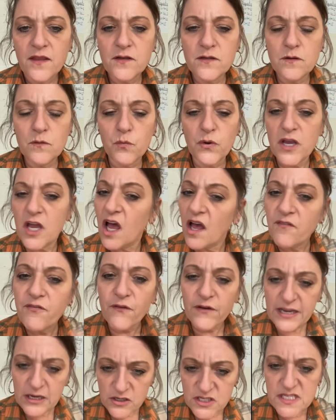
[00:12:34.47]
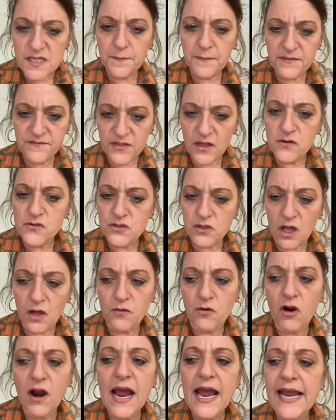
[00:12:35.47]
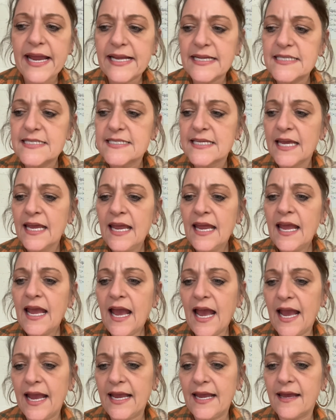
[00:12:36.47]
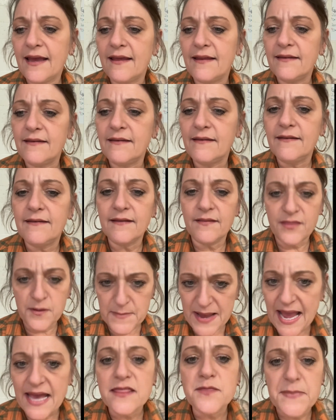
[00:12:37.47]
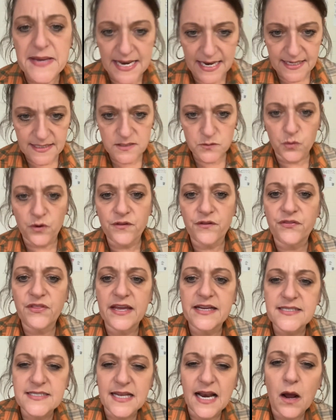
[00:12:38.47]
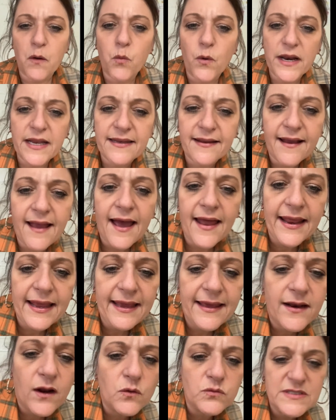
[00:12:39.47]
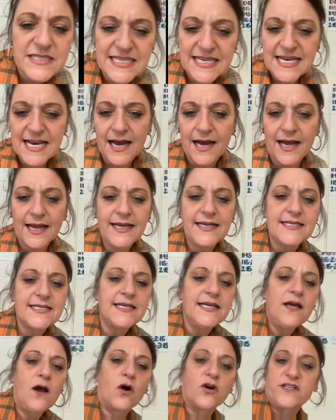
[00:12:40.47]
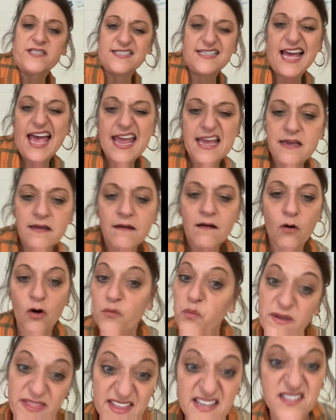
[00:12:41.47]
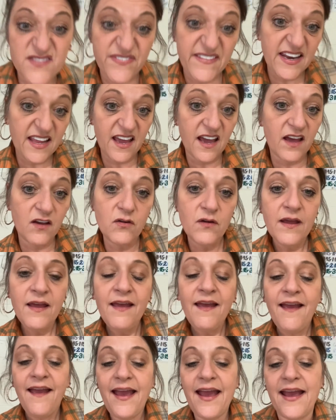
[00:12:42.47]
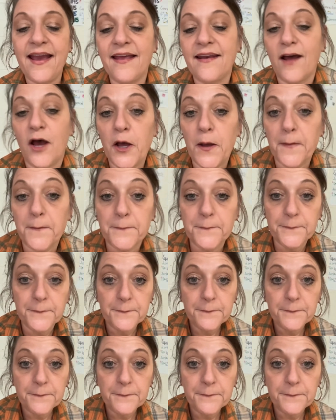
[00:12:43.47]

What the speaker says: recovering some of those low grades and the math minutes were the things that I wanted to kind of hit on tonight or today or with this video. And